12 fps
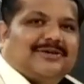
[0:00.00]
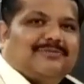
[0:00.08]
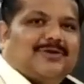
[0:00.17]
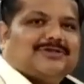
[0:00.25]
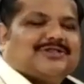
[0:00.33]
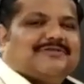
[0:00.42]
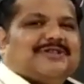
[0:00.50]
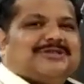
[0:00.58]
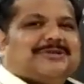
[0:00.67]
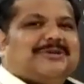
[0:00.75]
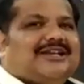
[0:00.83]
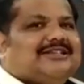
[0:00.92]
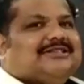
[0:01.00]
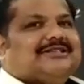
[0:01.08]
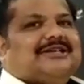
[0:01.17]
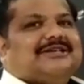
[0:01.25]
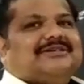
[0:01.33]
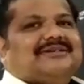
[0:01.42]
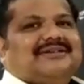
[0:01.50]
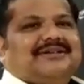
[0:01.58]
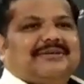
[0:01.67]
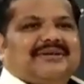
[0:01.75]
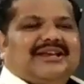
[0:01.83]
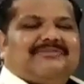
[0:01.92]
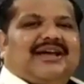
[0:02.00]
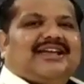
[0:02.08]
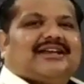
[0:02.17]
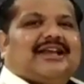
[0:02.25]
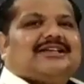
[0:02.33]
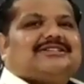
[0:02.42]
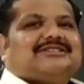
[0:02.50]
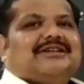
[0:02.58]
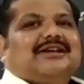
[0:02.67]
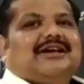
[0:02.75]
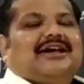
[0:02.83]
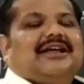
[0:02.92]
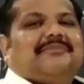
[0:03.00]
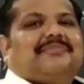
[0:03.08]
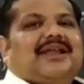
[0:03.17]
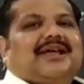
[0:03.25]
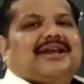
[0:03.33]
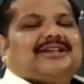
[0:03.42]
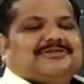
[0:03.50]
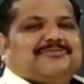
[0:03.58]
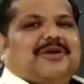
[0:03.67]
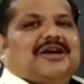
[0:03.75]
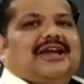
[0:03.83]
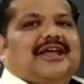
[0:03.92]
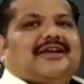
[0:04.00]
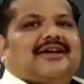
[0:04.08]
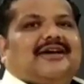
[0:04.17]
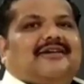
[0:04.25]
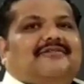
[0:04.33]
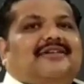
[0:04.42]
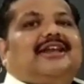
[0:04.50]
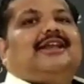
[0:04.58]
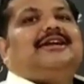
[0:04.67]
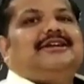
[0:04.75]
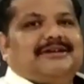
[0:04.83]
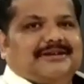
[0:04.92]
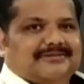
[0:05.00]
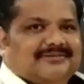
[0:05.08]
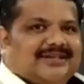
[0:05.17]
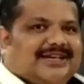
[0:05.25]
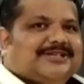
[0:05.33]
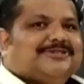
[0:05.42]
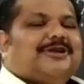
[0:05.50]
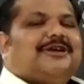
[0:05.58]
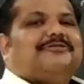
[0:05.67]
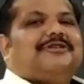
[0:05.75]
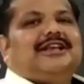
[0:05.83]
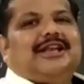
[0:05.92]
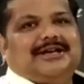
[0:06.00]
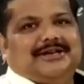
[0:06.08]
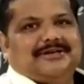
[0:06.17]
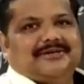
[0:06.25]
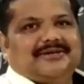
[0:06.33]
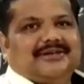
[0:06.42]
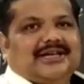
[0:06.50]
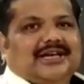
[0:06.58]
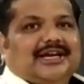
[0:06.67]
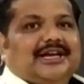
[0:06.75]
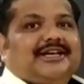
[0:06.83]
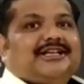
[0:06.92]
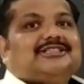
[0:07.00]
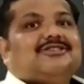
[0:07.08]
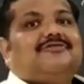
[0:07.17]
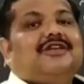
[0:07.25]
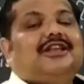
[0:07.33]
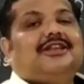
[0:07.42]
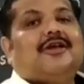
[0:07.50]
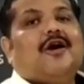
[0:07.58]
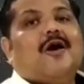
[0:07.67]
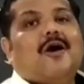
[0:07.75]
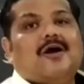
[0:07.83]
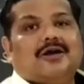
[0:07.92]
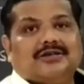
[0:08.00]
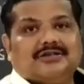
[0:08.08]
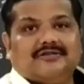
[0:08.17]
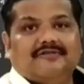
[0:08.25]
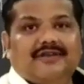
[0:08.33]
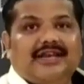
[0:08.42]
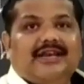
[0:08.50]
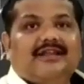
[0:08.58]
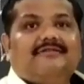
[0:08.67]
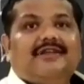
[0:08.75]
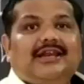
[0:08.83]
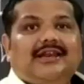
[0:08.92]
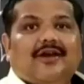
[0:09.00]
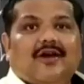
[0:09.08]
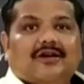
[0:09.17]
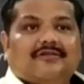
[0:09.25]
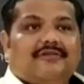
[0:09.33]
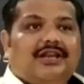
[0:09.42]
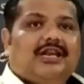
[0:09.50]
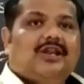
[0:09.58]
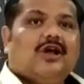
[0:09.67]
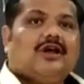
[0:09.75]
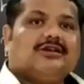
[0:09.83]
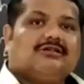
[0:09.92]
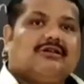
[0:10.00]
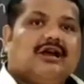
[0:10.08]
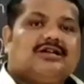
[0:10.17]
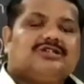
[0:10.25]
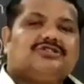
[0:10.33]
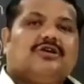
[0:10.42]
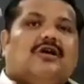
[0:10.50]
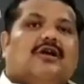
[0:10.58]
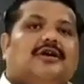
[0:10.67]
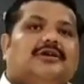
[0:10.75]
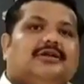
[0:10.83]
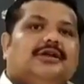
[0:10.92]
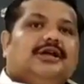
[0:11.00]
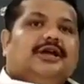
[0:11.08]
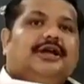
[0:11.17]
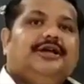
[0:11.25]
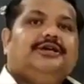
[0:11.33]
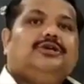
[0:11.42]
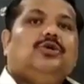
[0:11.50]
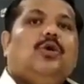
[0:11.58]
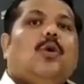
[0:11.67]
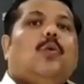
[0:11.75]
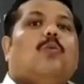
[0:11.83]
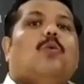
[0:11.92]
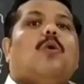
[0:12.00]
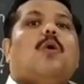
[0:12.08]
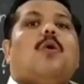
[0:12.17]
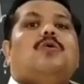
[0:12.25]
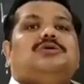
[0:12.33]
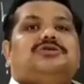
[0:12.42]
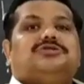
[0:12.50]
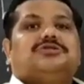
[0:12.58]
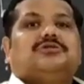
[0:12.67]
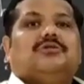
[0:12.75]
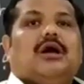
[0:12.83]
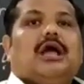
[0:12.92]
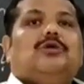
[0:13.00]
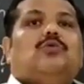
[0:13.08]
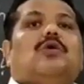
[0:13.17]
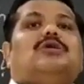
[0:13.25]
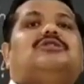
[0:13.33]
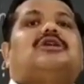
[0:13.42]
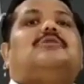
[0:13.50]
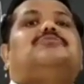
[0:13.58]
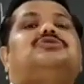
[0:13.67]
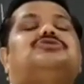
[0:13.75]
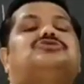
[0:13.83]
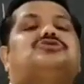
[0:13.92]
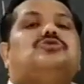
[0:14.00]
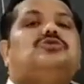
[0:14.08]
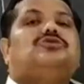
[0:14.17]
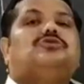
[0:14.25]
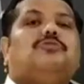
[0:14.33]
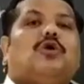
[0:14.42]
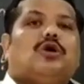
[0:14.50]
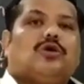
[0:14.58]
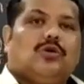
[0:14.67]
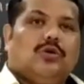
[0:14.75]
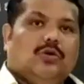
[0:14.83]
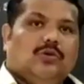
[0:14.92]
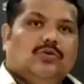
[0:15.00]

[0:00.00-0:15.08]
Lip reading: Most of the students in my class respond like willn't. It is not willn't. It is will not. Will not. Will not cut short into won't. I won't come to school tomorrow.